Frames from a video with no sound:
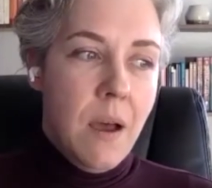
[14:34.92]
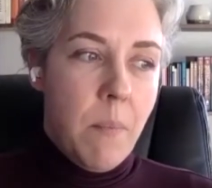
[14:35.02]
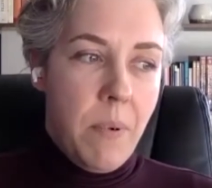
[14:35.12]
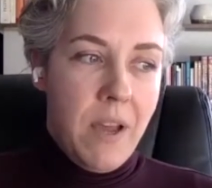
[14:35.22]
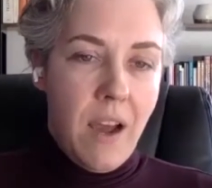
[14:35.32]

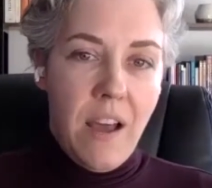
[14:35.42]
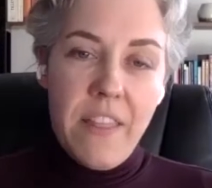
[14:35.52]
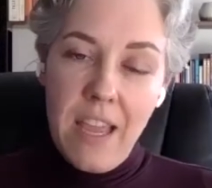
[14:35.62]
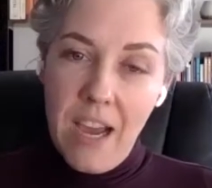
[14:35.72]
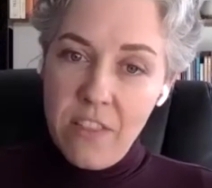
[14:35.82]
but on
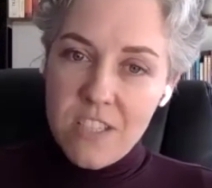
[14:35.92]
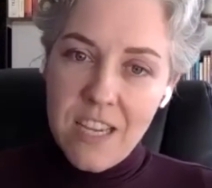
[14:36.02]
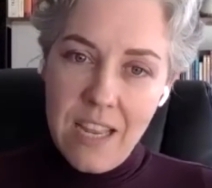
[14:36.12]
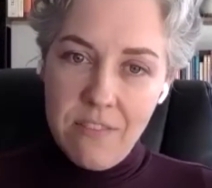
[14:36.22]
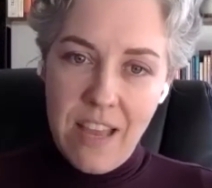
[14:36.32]
the other
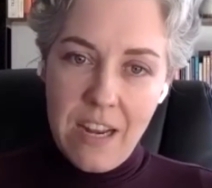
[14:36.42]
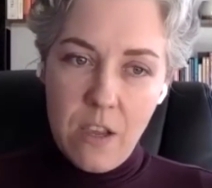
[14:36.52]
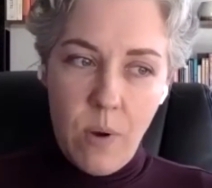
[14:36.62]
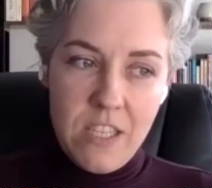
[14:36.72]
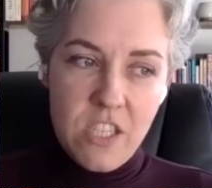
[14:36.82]
side of that
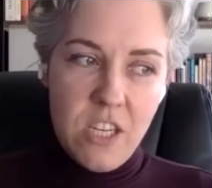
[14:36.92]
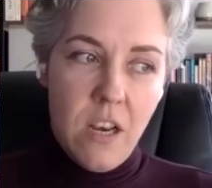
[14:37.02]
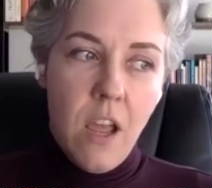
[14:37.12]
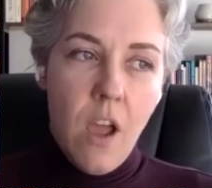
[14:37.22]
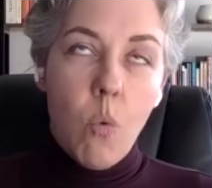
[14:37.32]
equation,